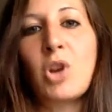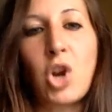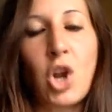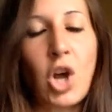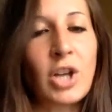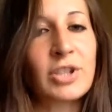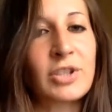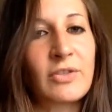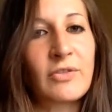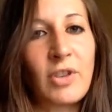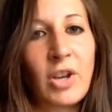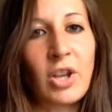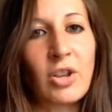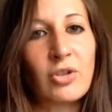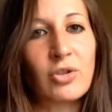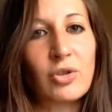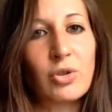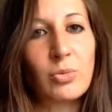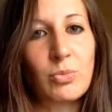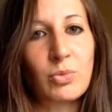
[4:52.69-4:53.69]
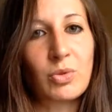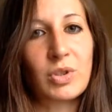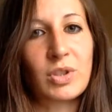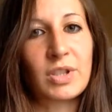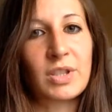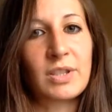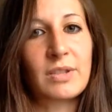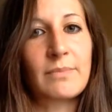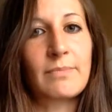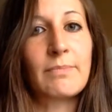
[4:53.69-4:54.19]
Lots of other
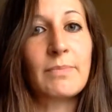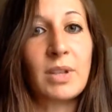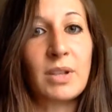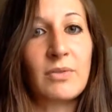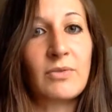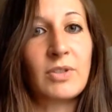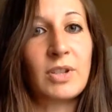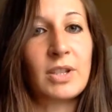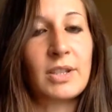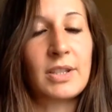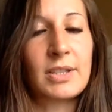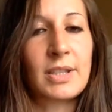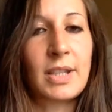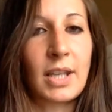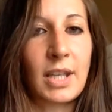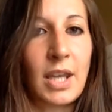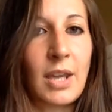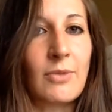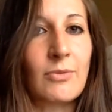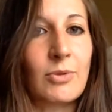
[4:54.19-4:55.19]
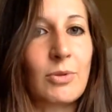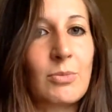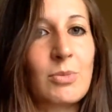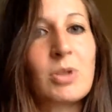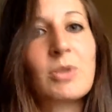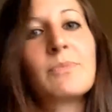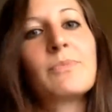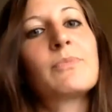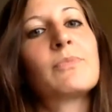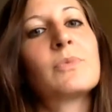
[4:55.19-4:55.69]
numerous benefits that came from it.